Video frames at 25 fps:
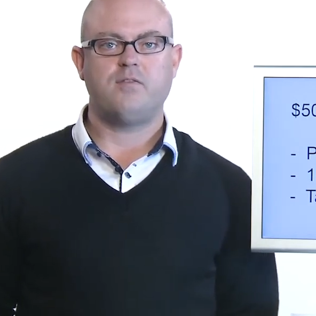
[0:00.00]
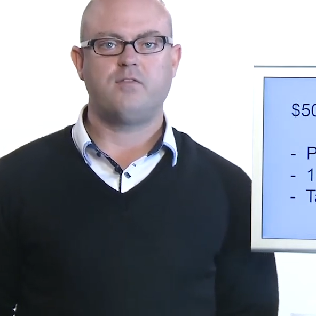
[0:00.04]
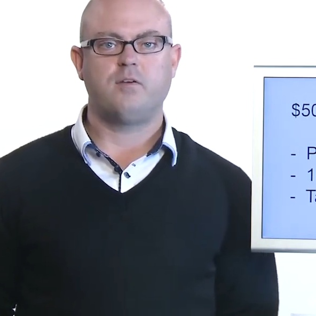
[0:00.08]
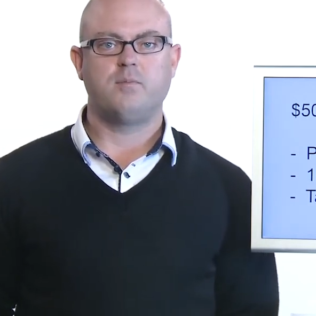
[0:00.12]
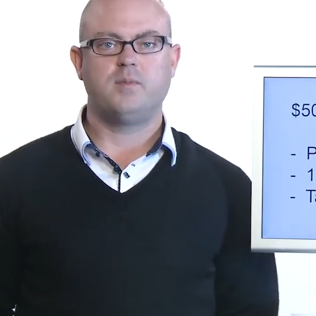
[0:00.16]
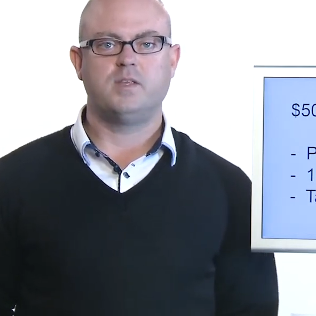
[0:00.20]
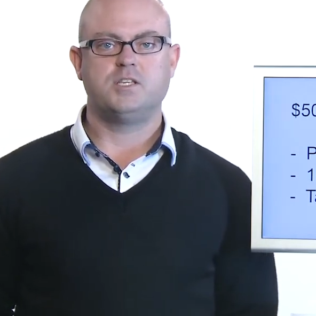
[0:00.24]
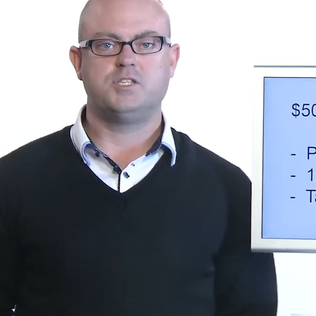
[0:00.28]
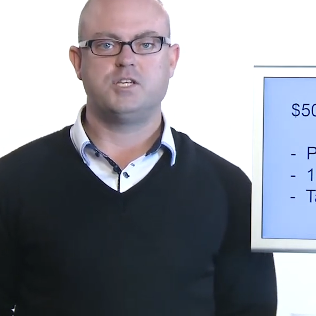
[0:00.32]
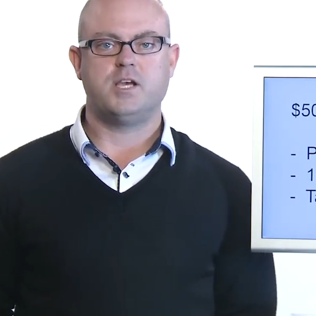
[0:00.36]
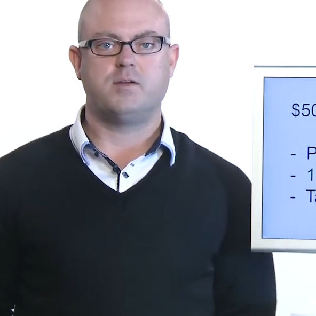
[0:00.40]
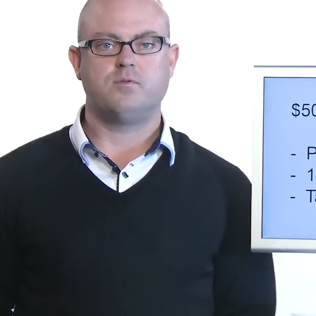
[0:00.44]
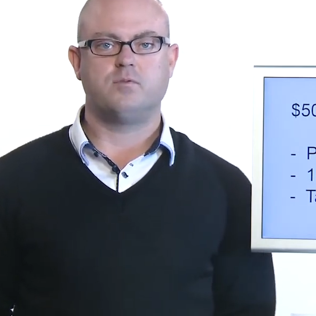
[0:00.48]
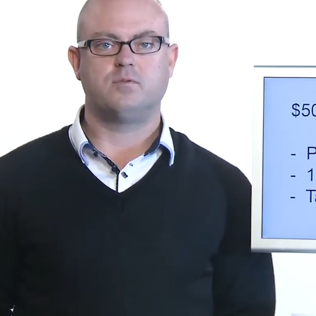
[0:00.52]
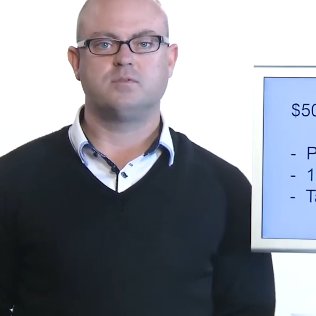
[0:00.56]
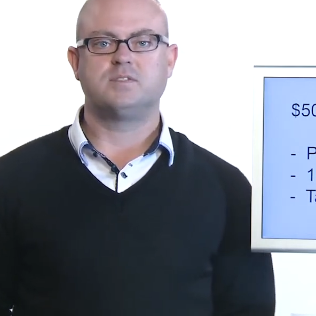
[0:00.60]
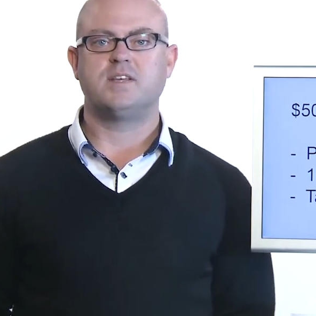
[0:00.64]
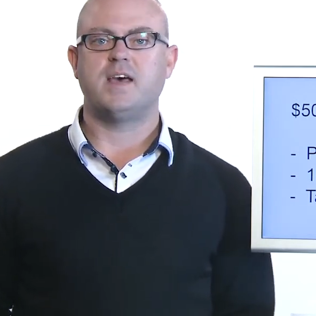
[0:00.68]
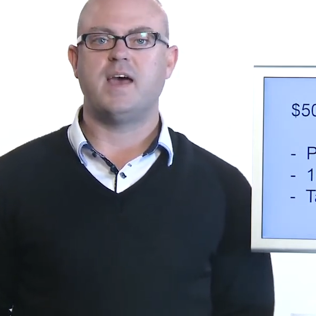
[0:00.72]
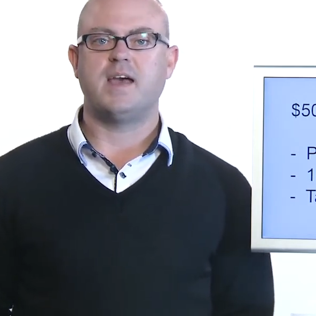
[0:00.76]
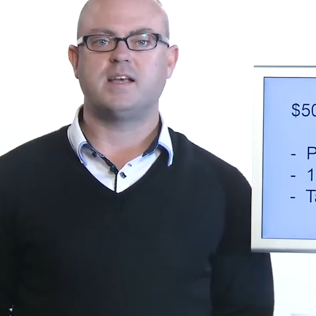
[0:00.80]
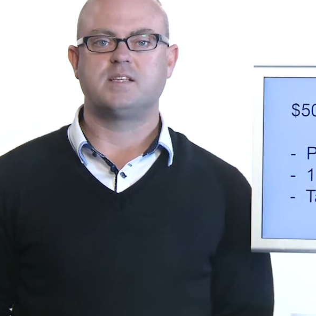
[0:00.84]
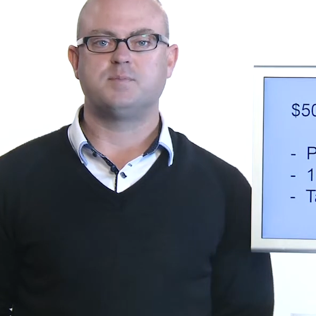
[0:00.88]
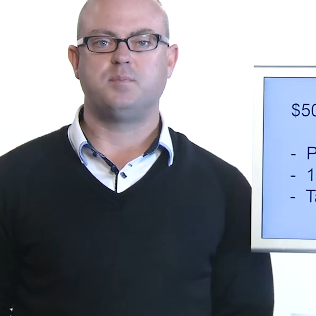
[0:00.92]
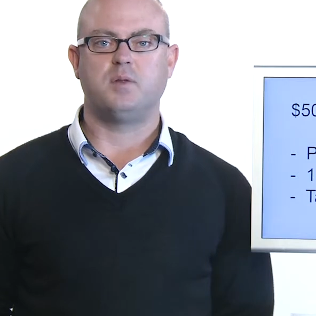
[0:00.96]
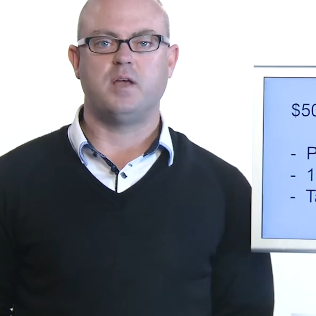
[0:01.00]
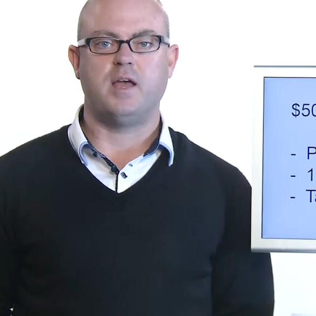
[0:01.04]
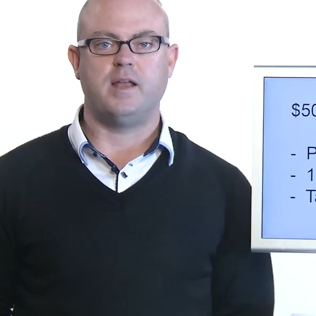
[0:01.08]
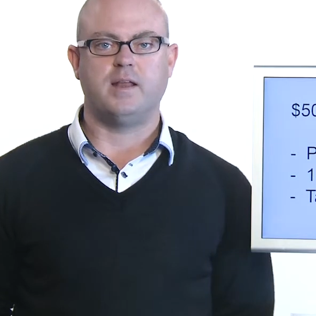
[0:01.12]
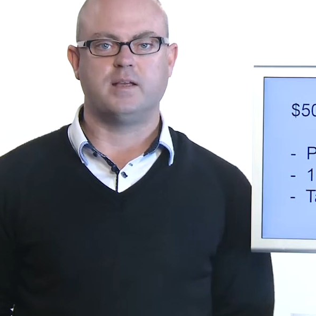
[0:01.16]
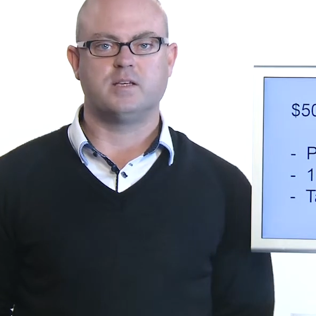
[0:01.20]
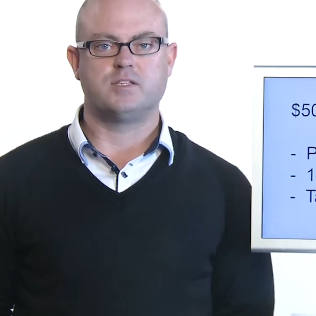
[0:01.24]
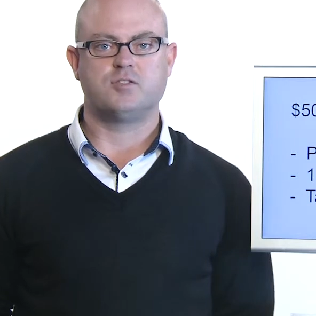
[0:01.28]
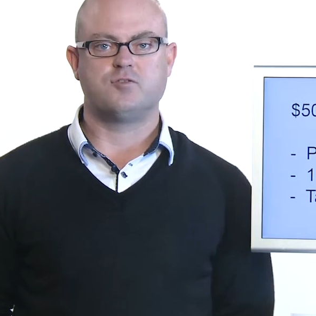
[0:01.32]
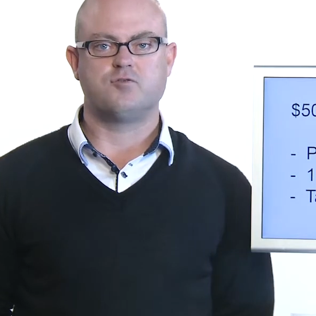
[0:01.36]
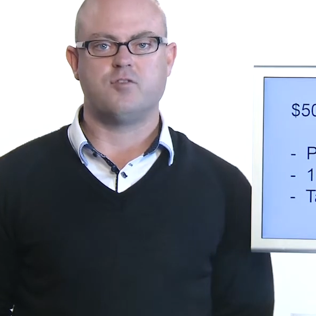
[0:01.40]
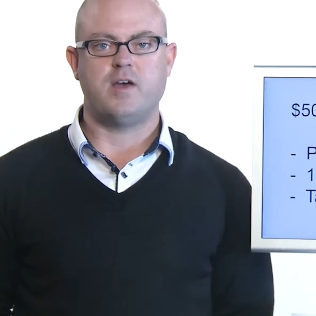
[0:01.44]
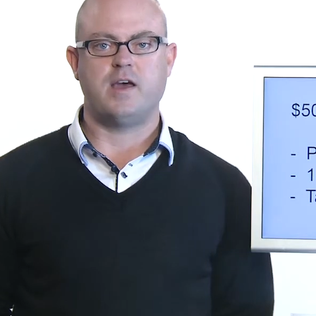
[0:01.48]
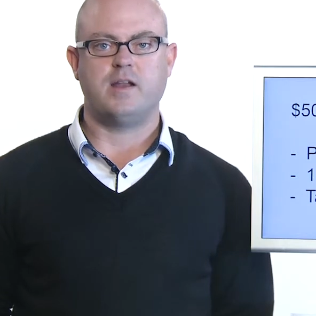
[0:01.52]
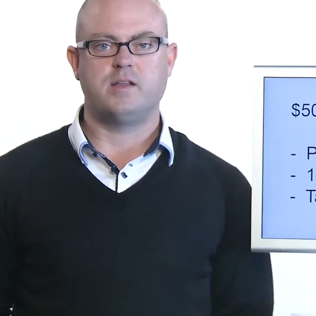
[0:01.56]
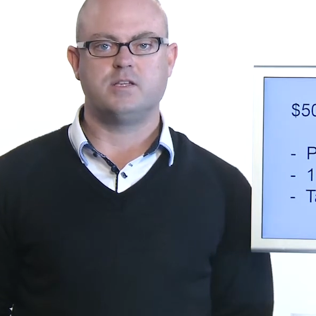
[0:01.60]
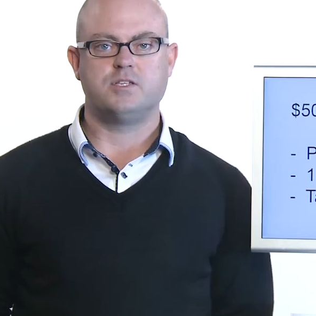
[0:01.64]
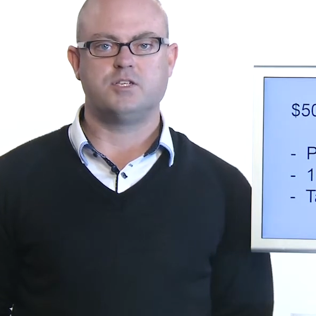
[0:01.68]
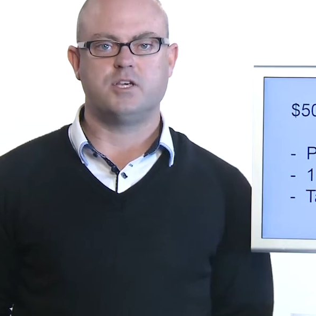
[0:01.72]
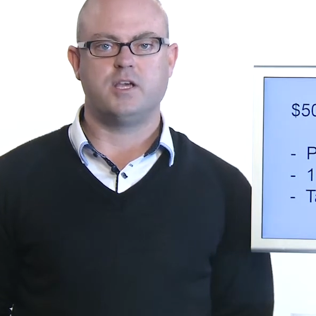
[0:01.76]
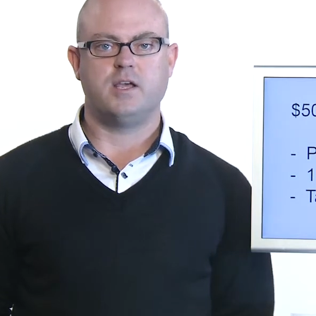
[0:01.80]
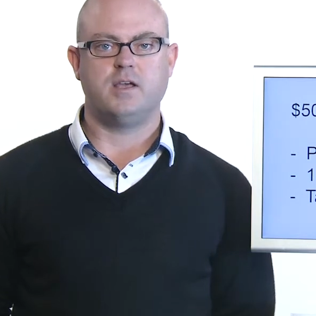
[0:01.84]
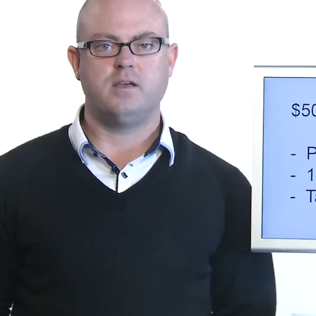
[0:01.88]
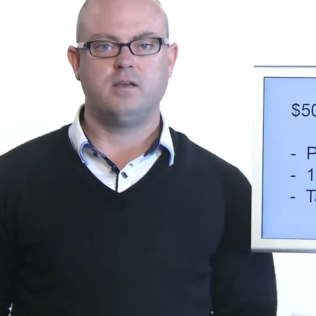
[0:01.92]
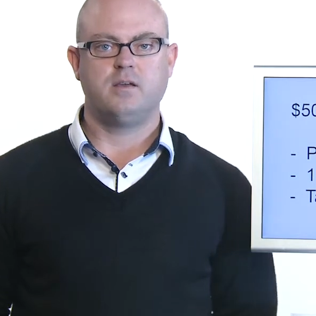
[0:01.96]
from the general tax planning
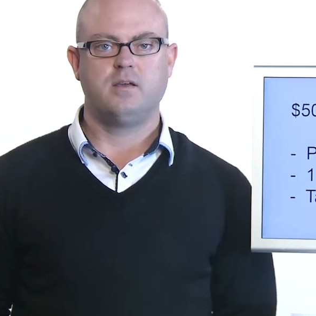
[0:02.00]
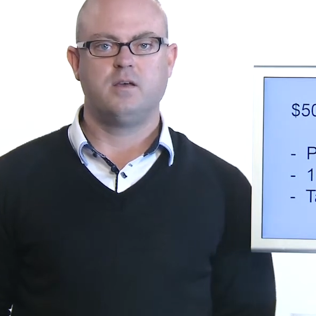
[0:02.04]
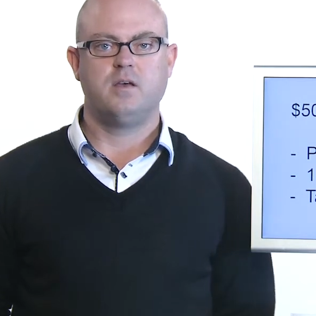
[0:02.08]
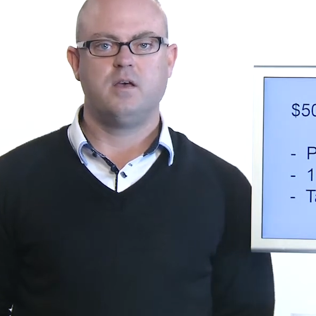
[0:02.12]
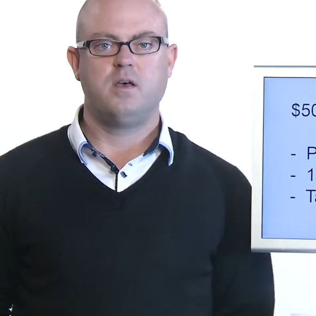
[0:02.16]
strategy